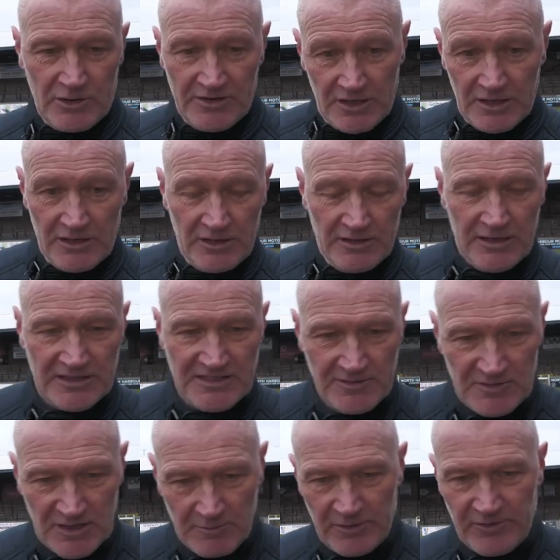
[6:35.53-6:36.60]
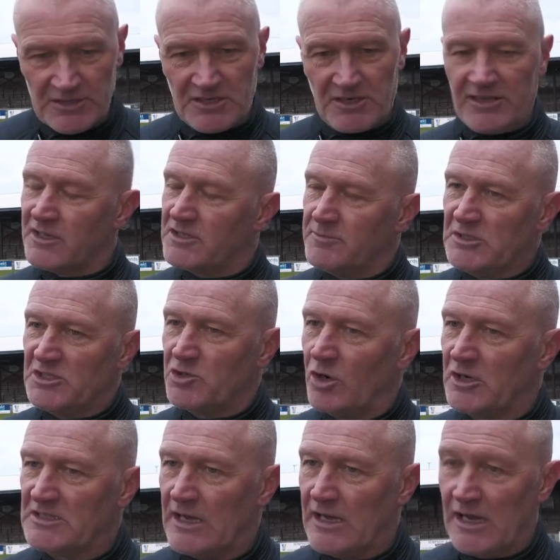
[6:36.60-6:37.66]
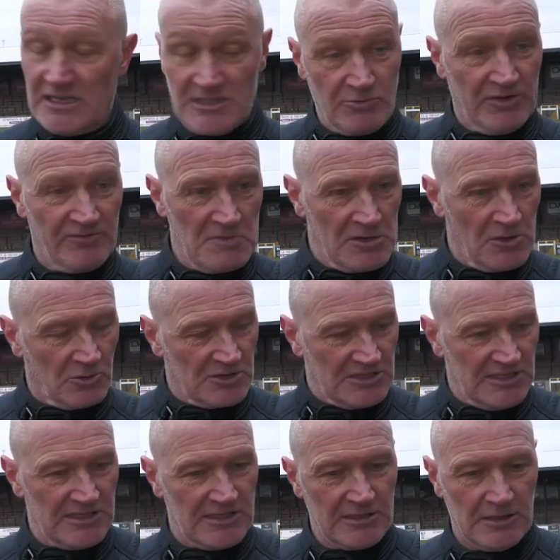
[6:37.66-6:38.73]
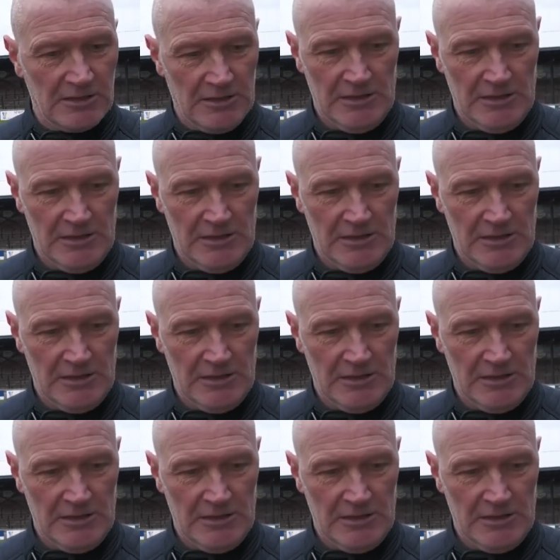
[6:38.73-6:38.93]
and the teams above us are there to be shot at, as we've been all season.